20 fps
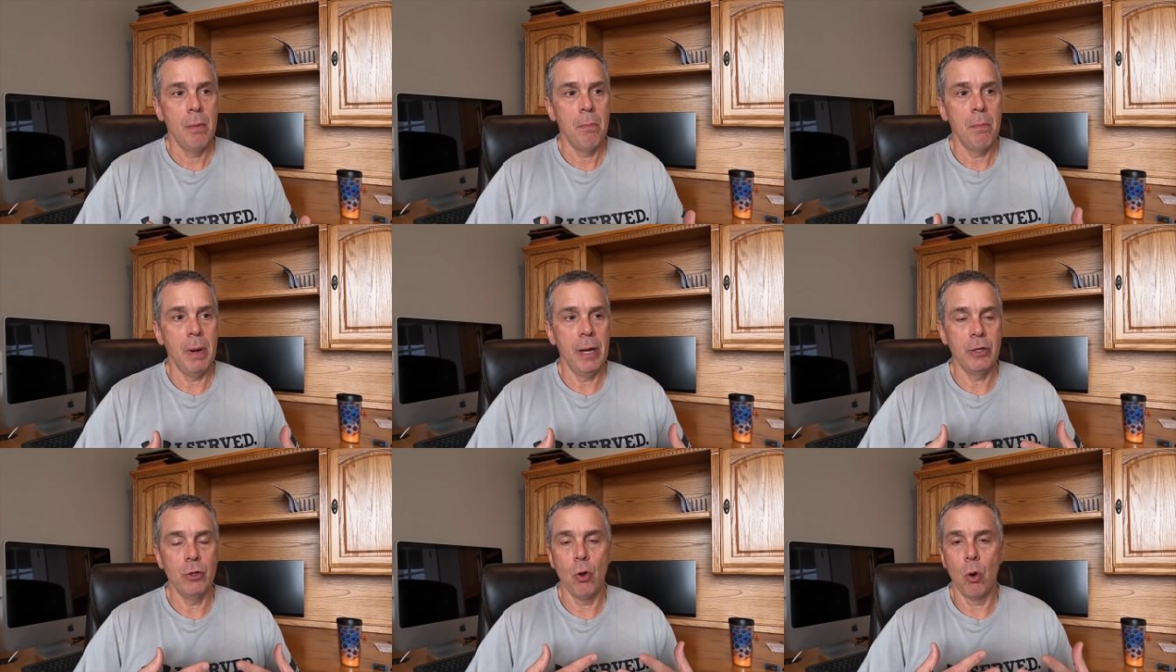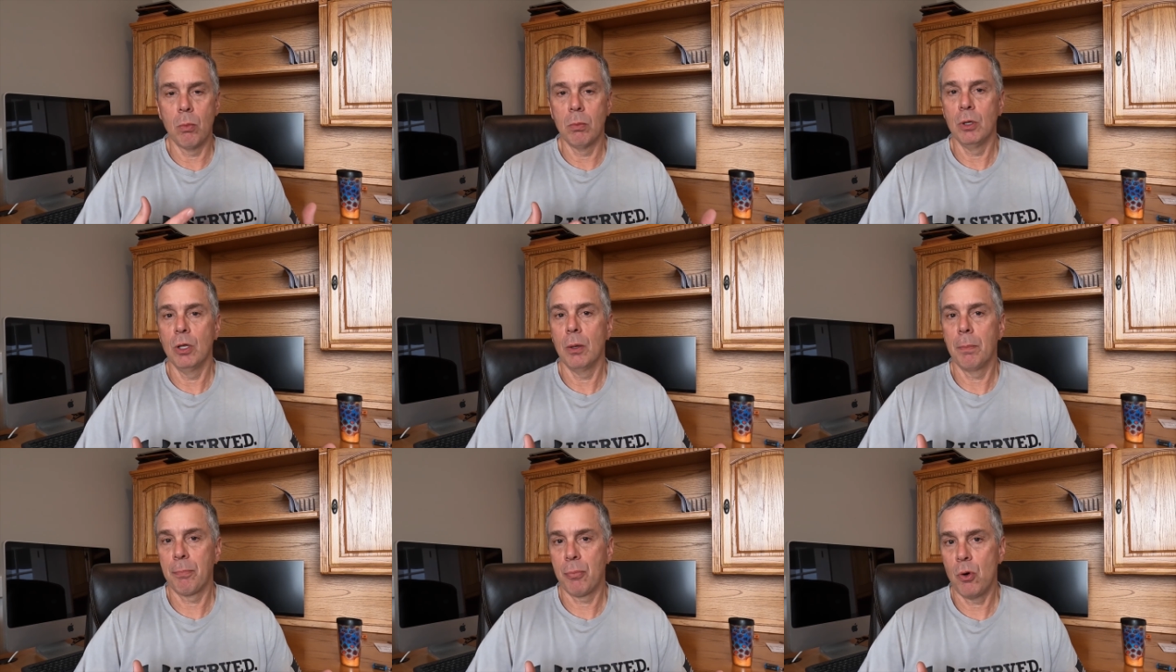my
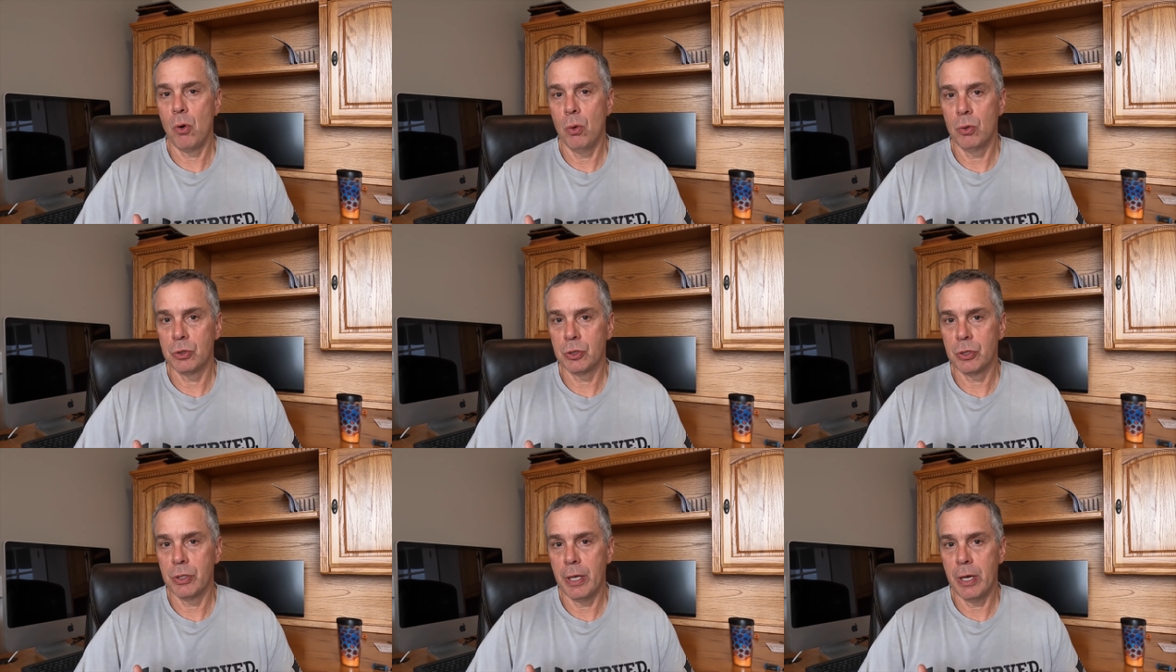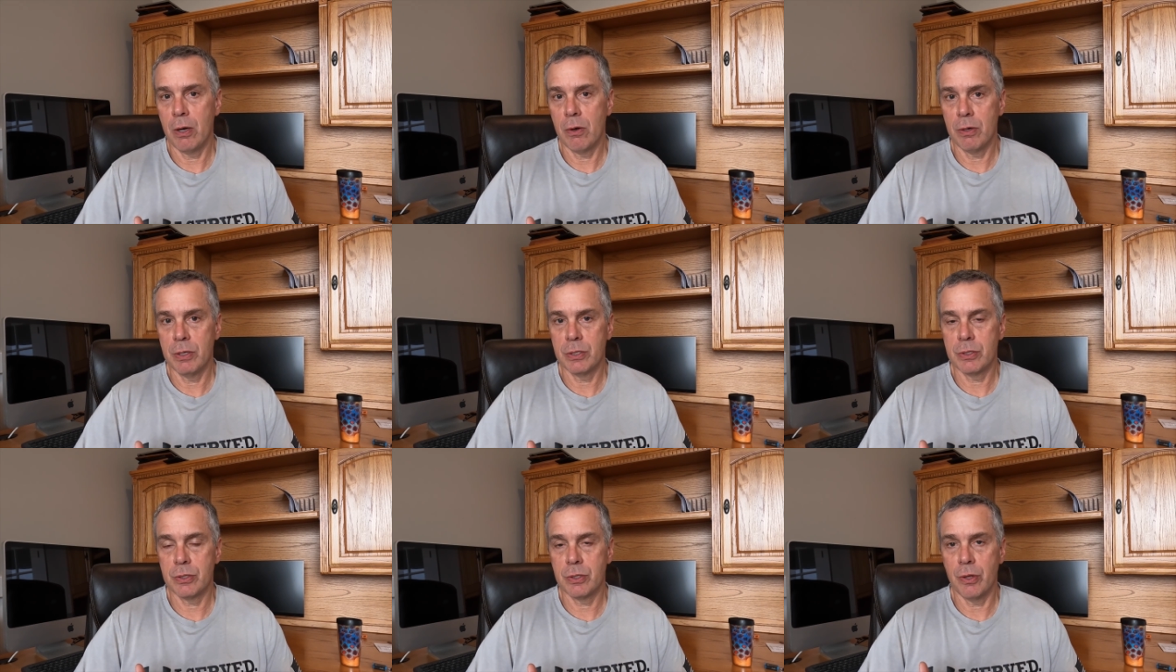normal approach there
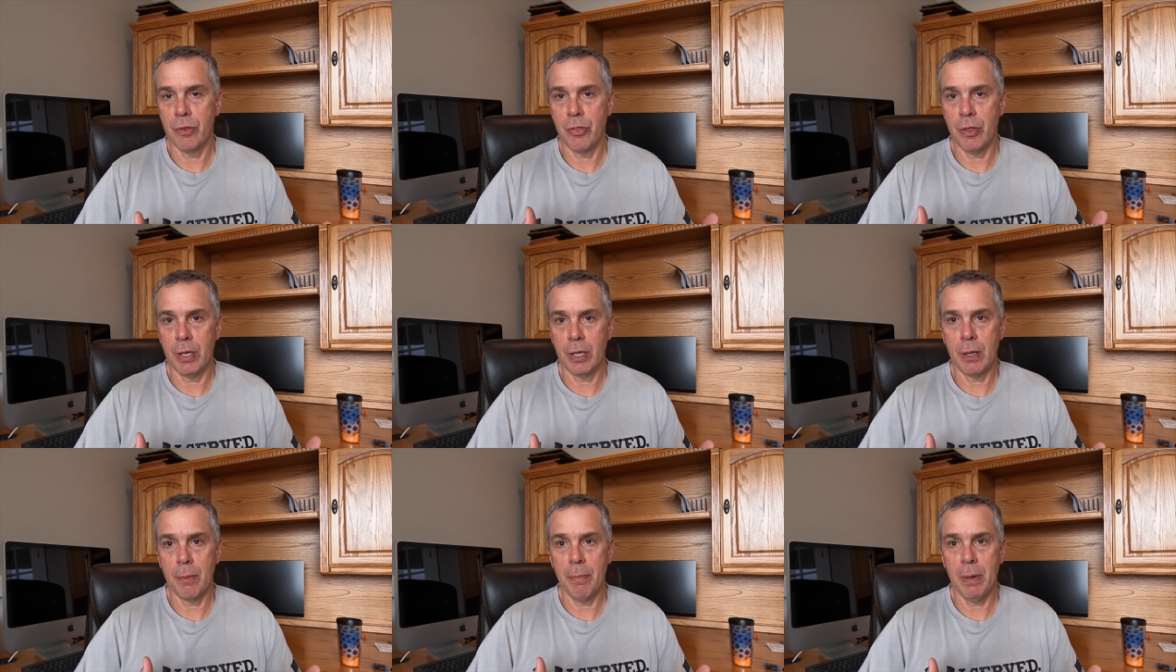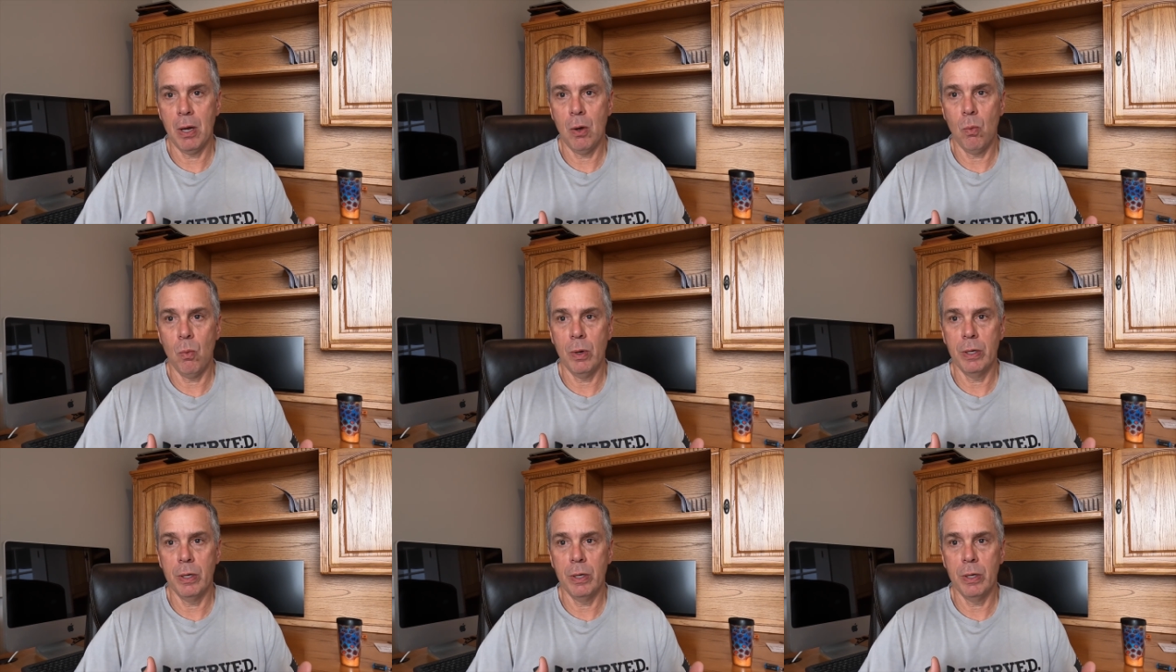is to think about